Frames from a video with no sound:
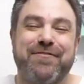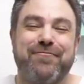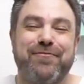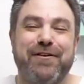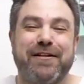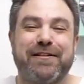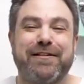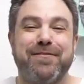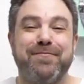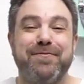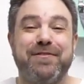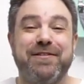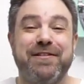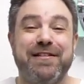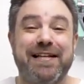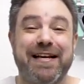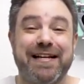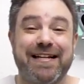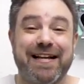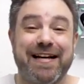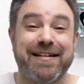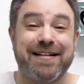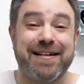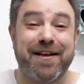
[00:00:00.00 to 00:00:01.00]
and welcome to
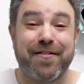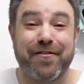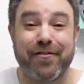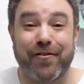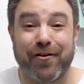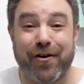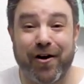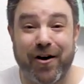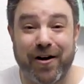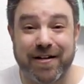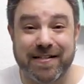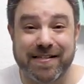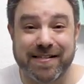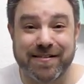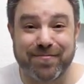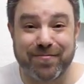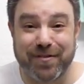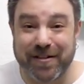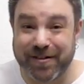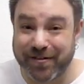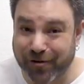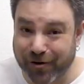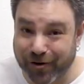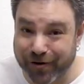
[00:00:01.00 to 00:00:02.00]
yet another
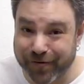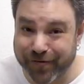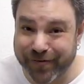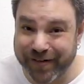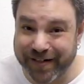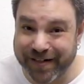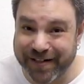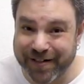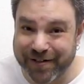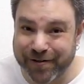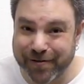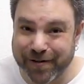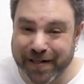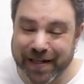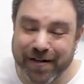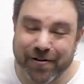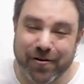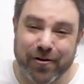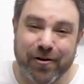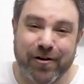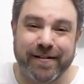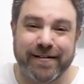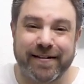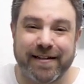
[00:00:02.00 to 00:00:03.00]
awesome guitar video
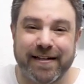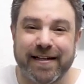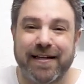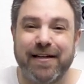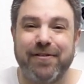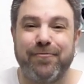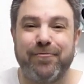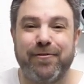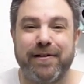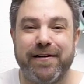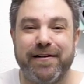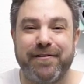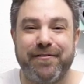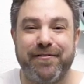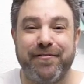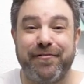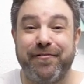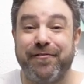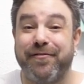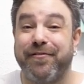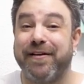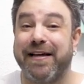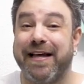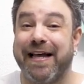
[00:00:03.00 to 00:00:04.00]
here on
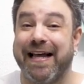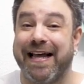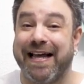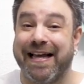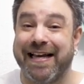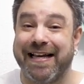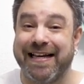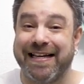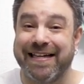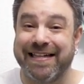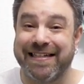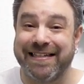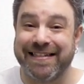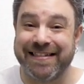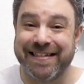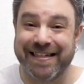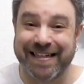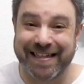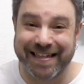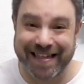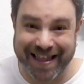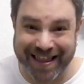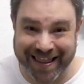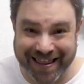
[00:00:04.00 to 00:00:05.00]
LickNRiff.
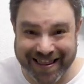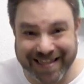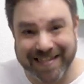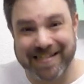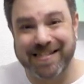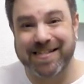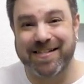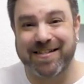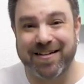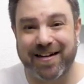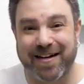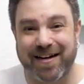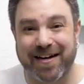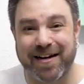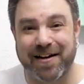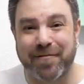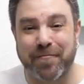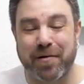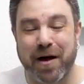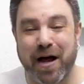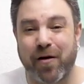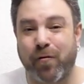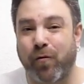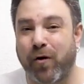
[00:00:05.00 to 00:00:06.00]
And this
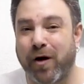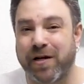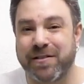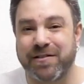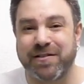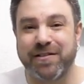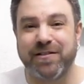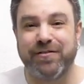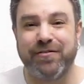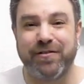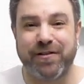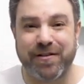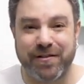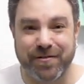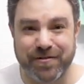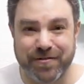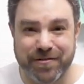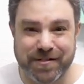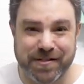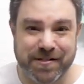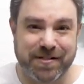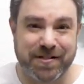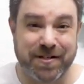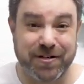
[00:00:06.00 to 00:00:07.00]
time I want to
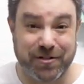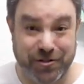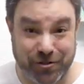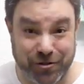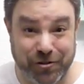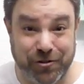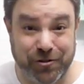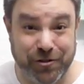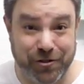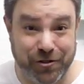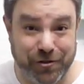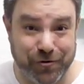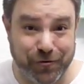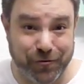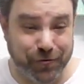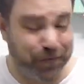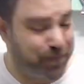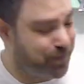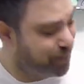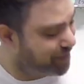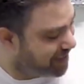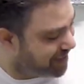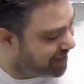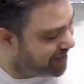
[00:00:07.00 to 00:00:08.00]
introduce to you
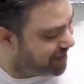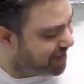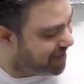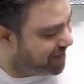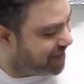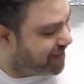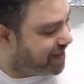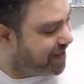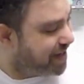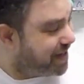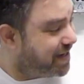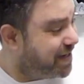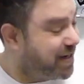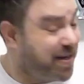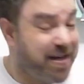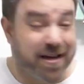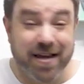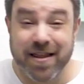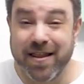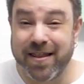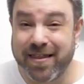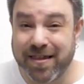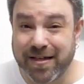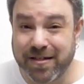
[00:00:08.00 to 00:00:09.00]

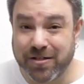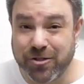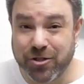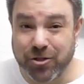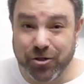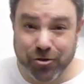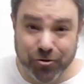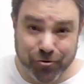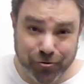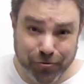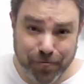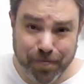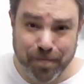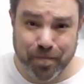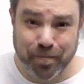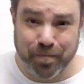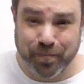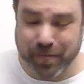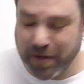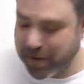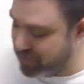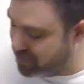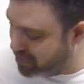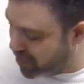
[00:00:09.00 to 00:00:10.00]
the two
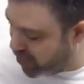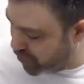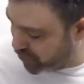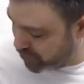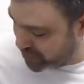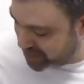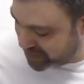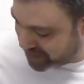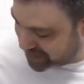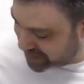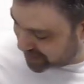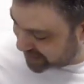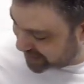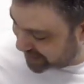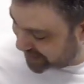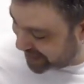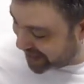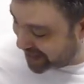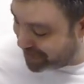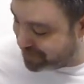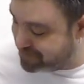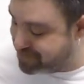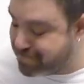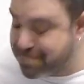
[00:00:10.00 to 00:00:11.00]
most
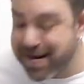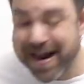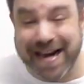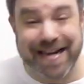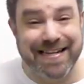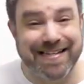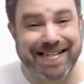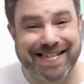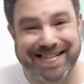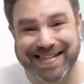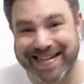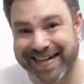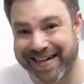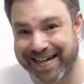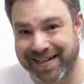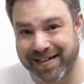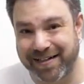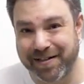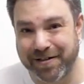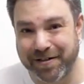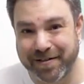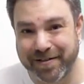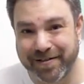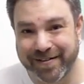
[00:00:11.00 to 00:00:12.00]

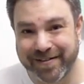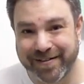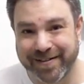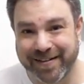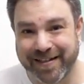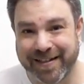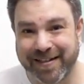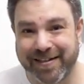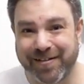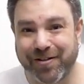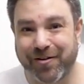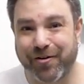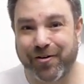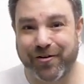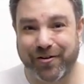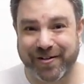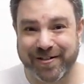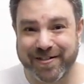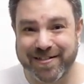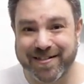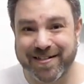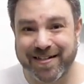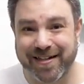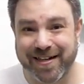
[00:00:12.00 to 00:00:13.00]
amazing
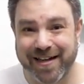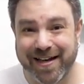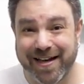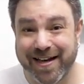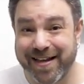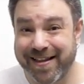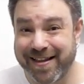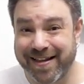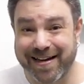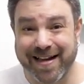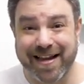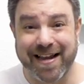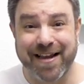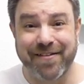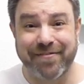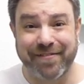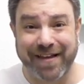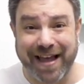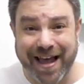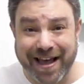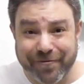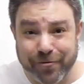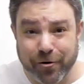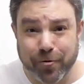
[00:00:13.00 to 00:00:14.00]
guitars that I
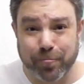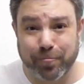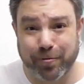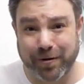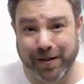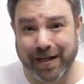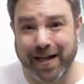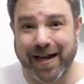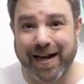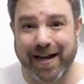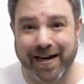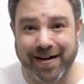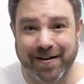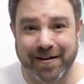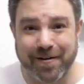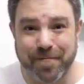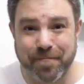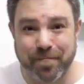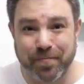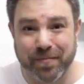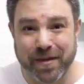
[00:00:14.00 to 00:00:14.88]
have ever played